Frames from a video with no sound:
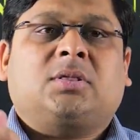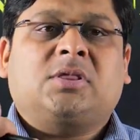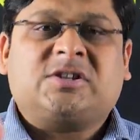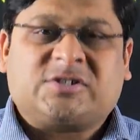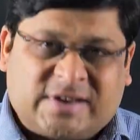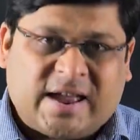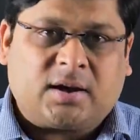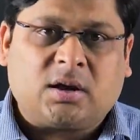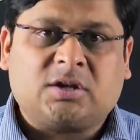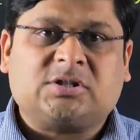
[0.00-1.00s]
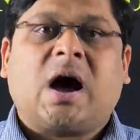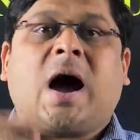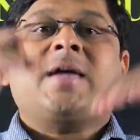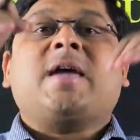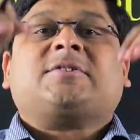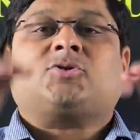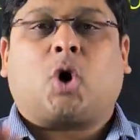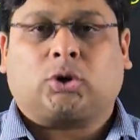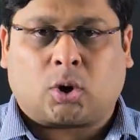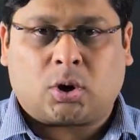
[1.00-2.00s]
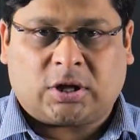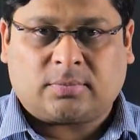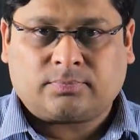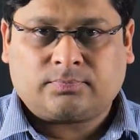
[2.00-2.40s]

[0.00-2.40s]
The state is the highest authority.